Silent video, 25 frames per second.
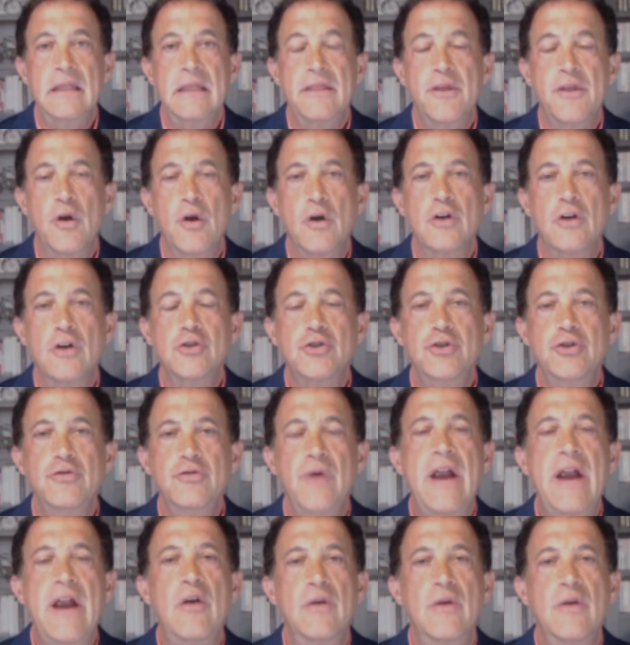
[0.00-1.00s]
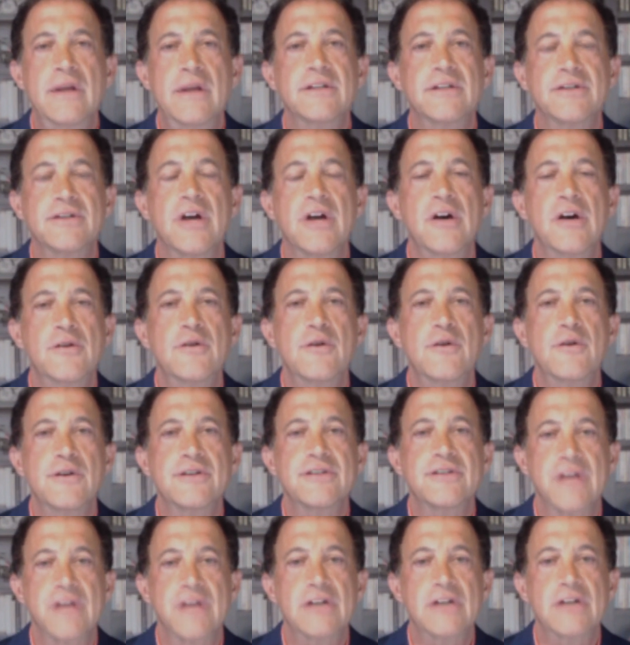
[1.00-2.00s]
There are two areas under
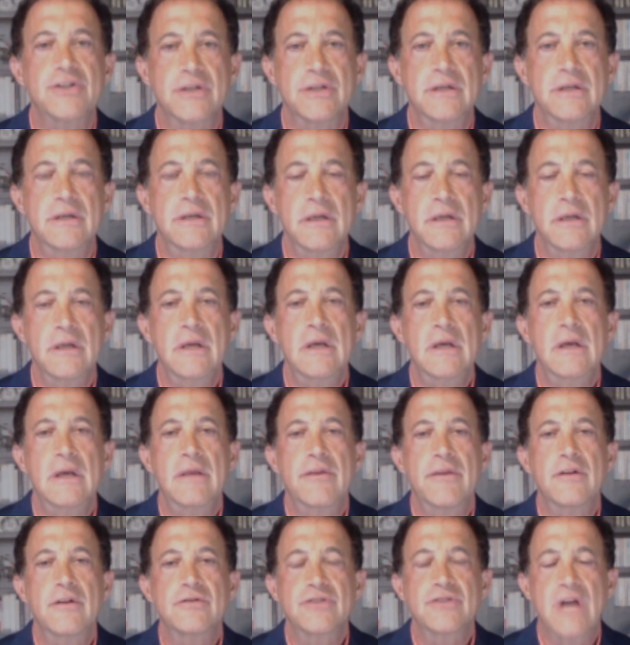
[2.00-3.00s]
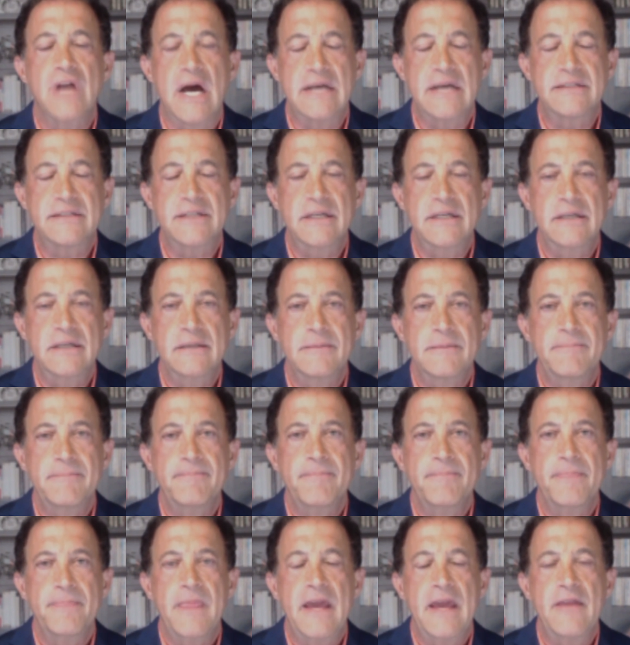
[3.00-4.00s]
discussion. There's Gaza
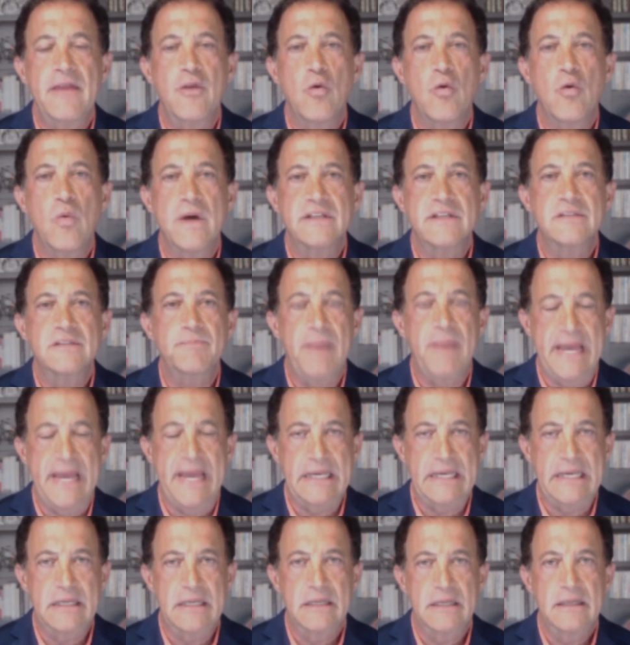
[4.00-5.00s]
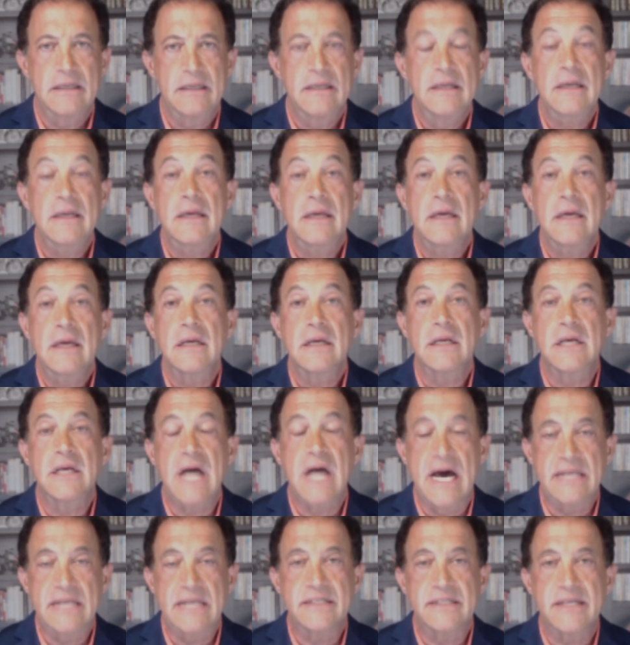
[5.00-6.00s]
and the West Bank.
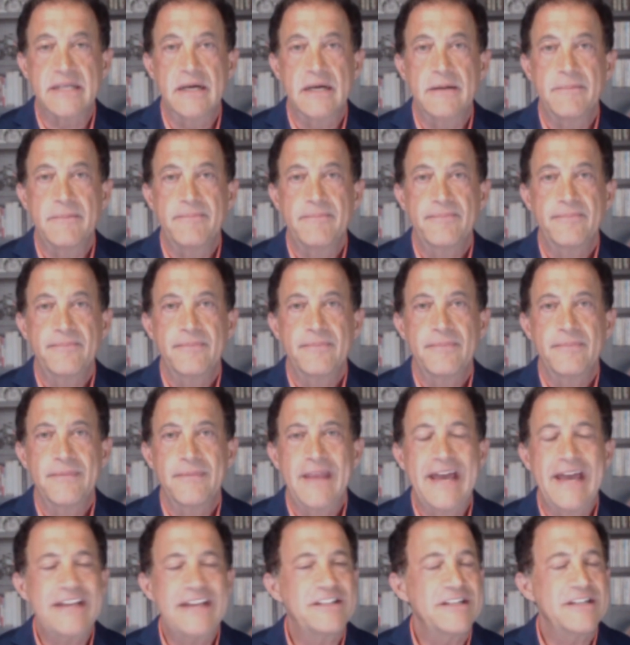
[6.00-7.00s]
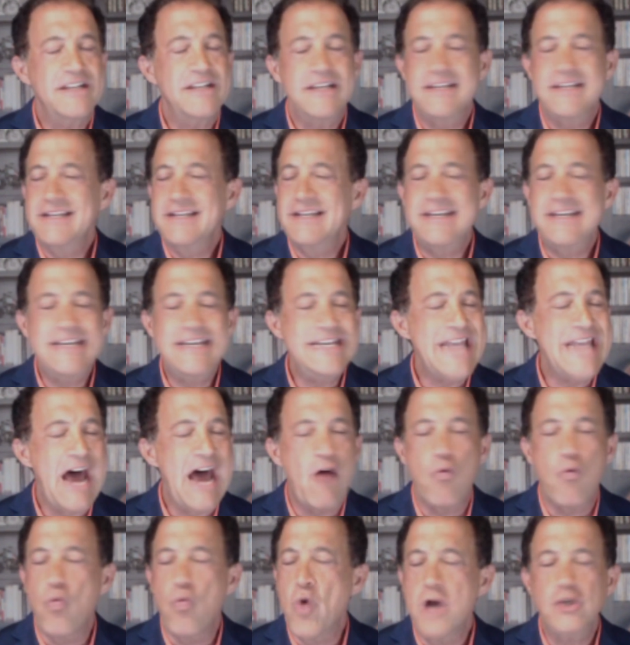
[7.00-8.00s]
Gaza has
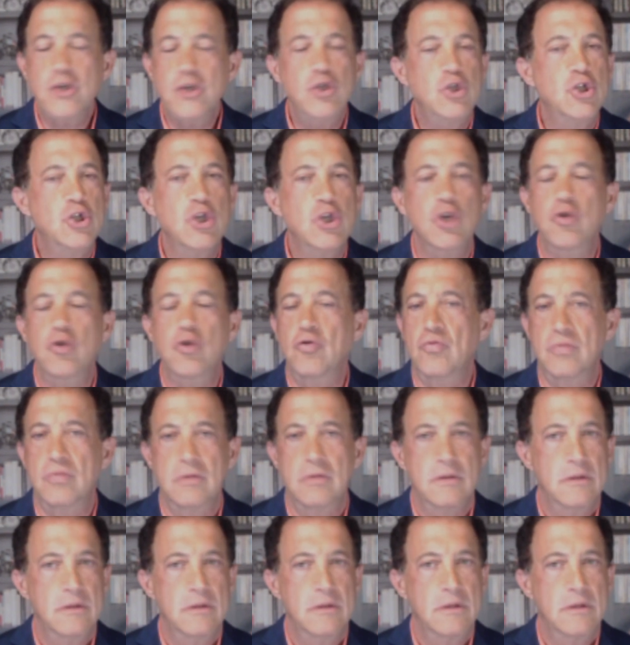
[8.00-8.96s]
not one Jew